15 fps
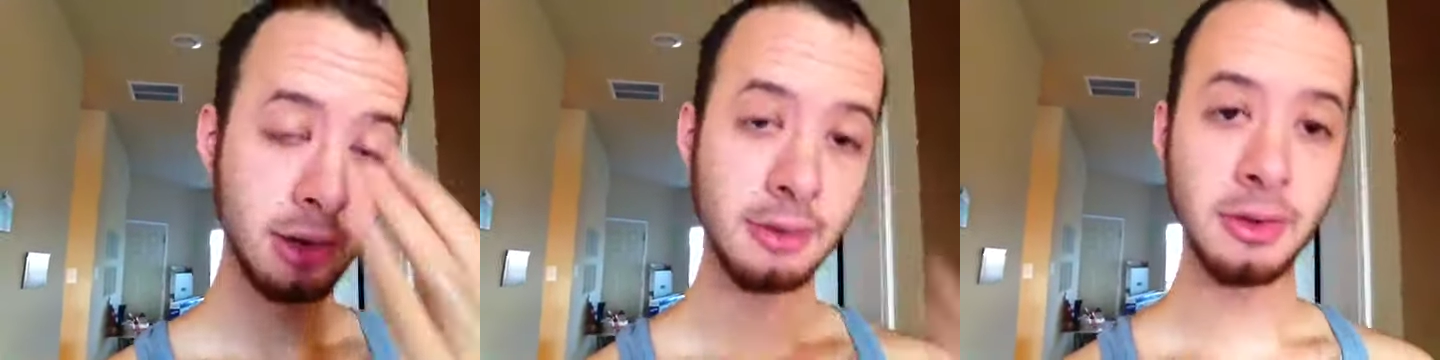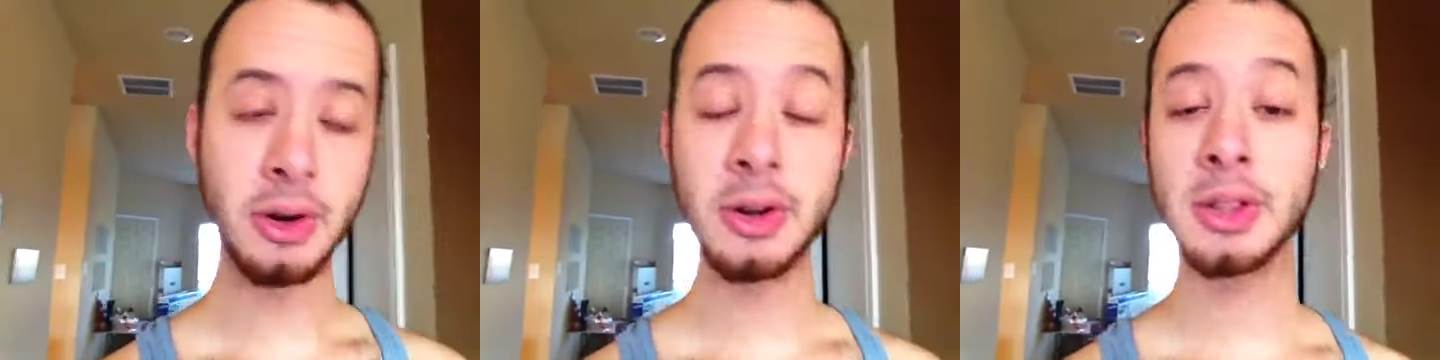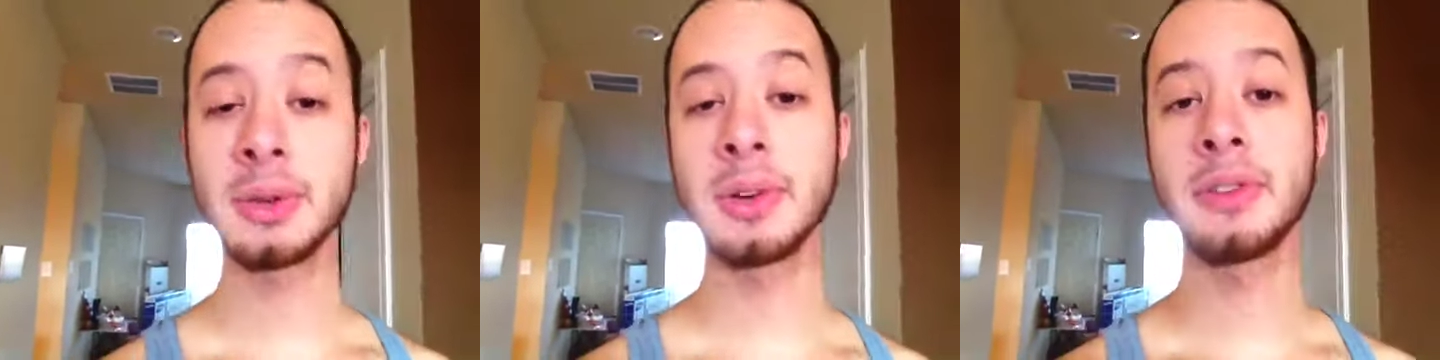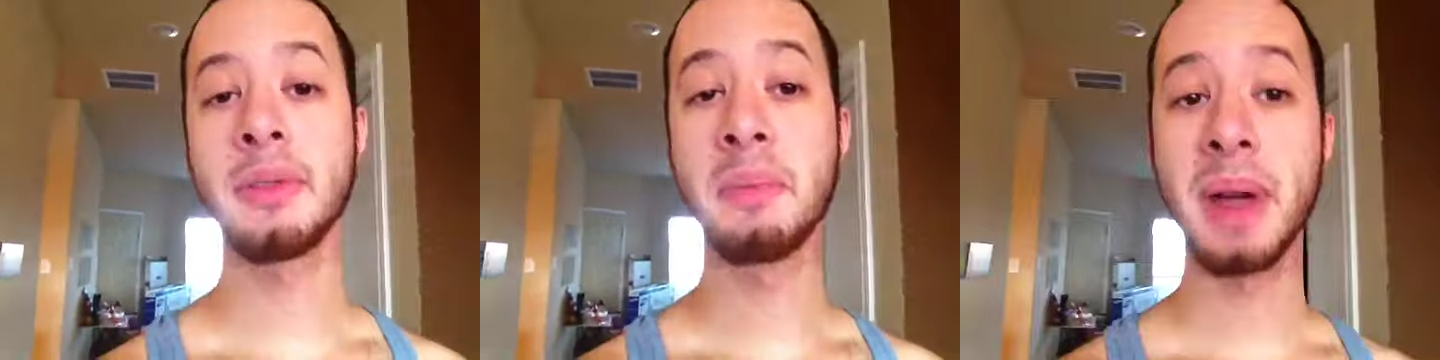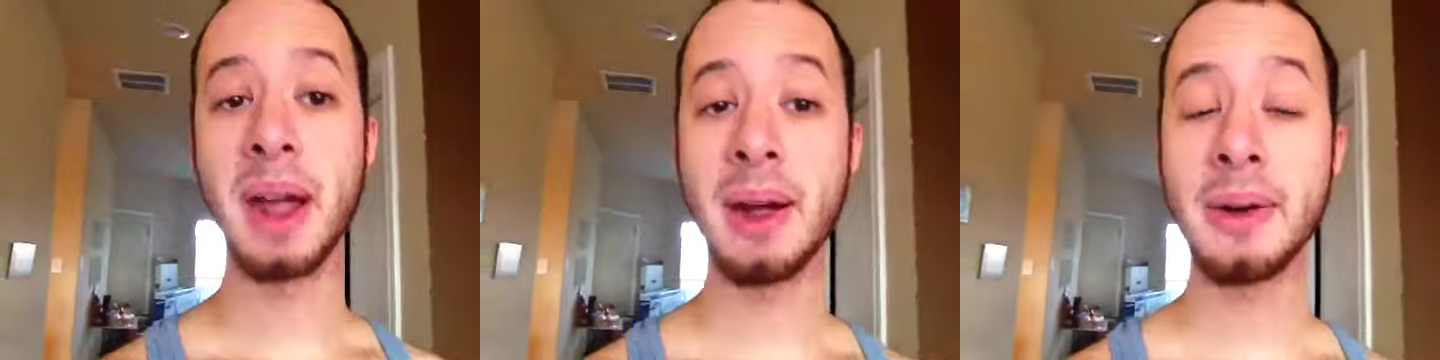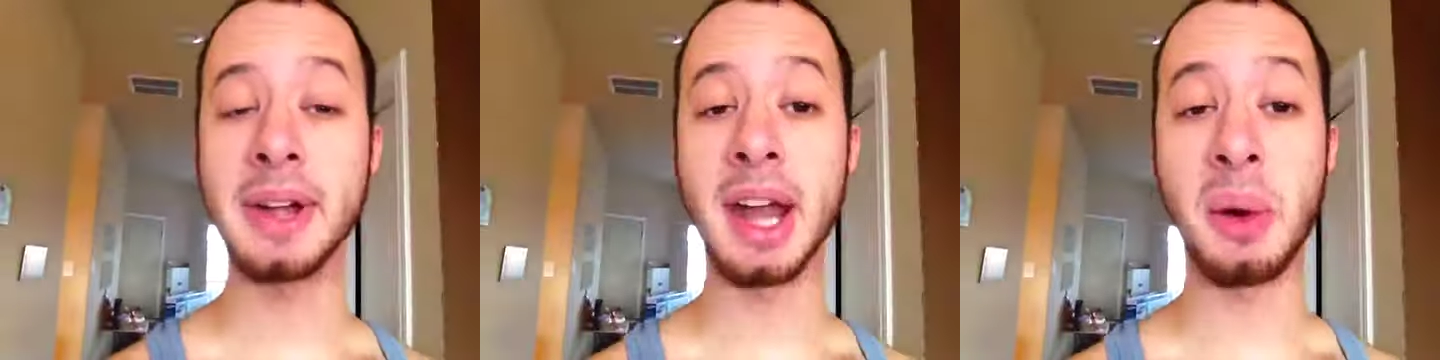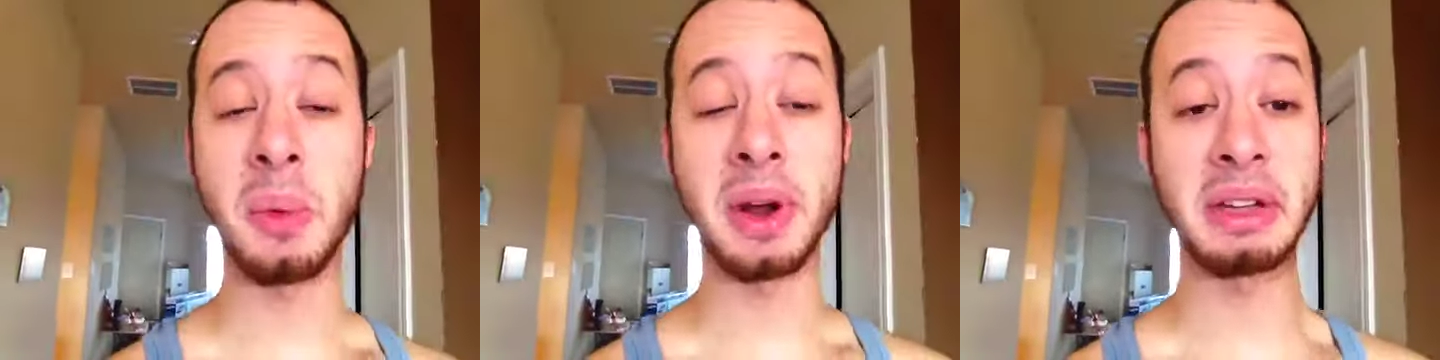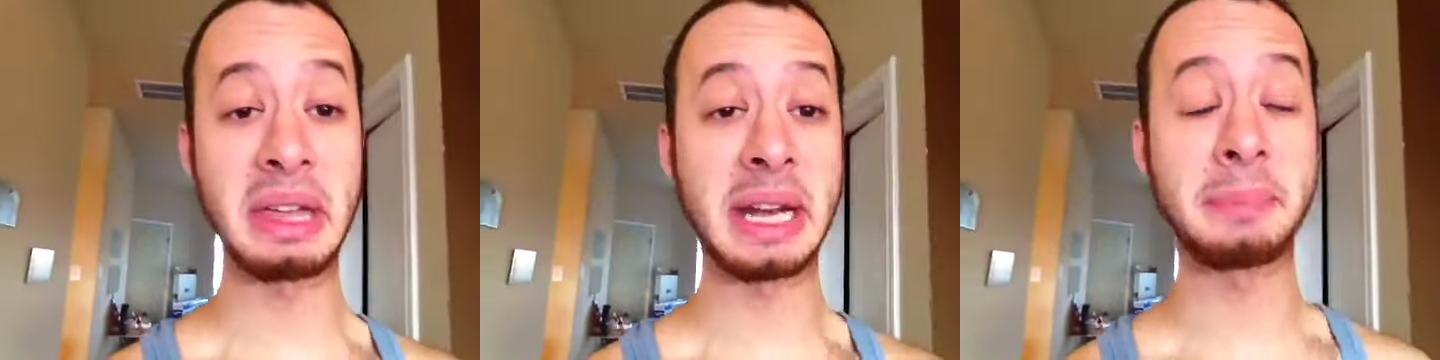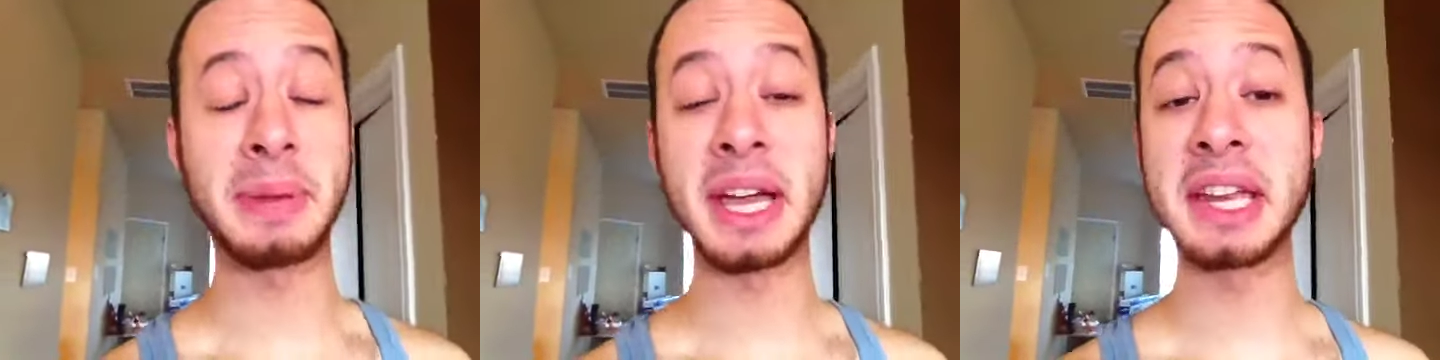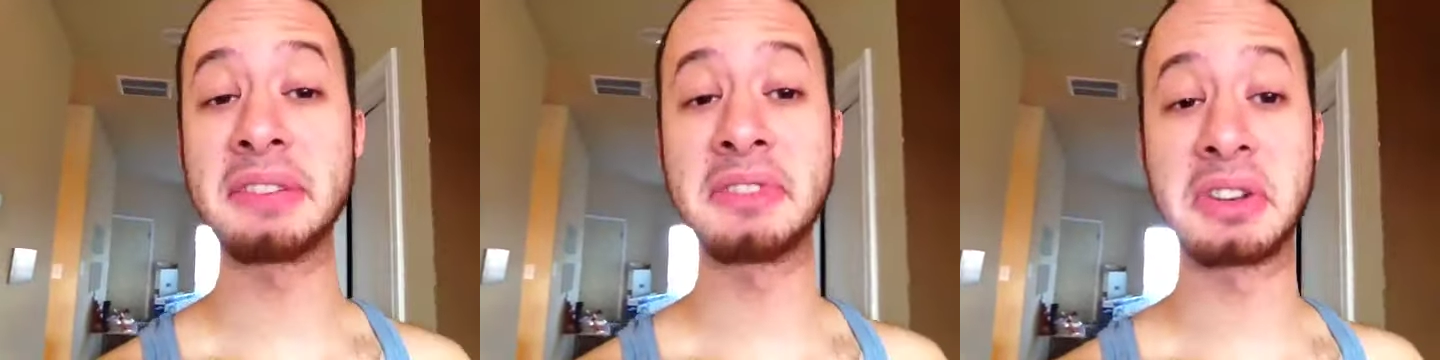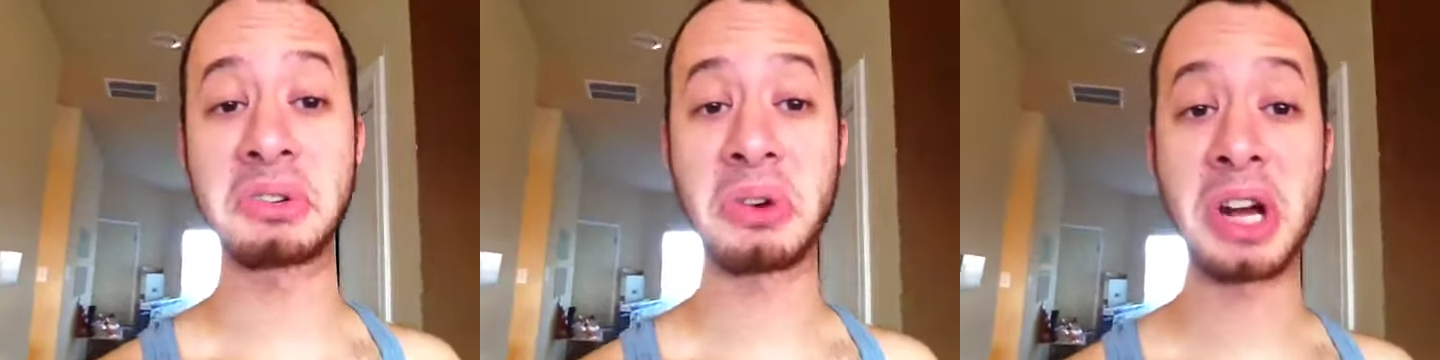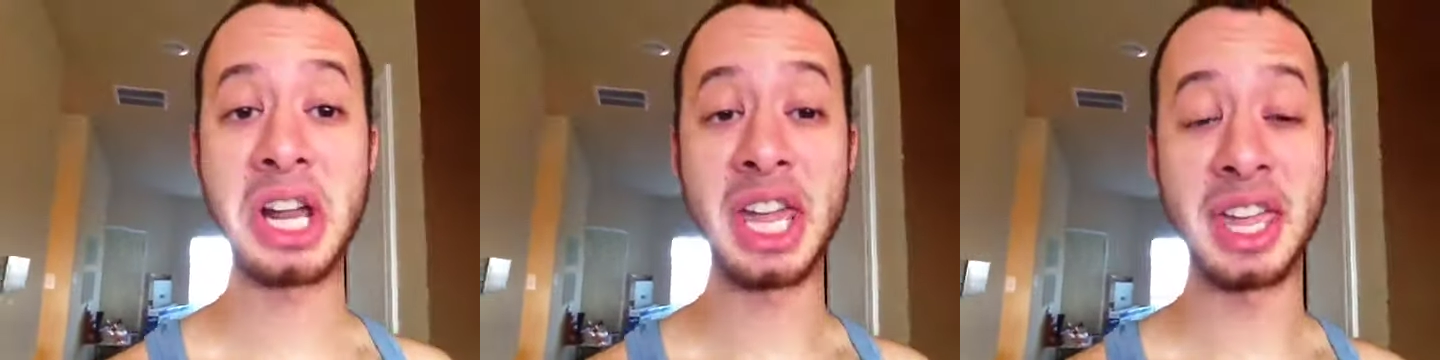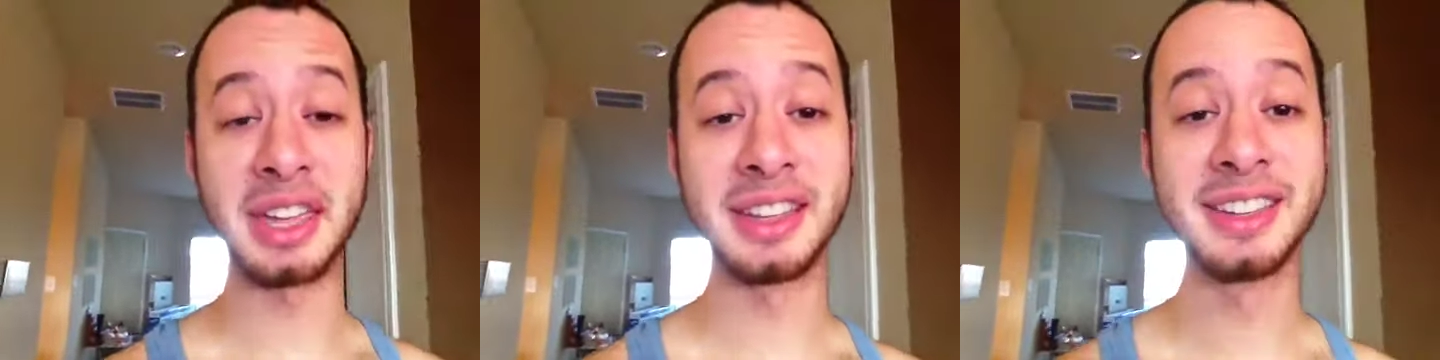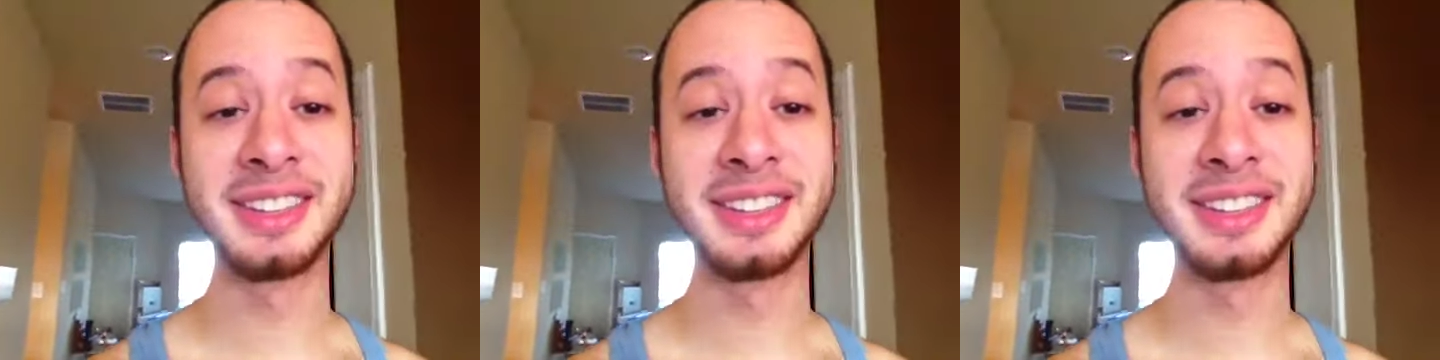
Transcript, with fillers: further with Empower Network, and I'm not even trying.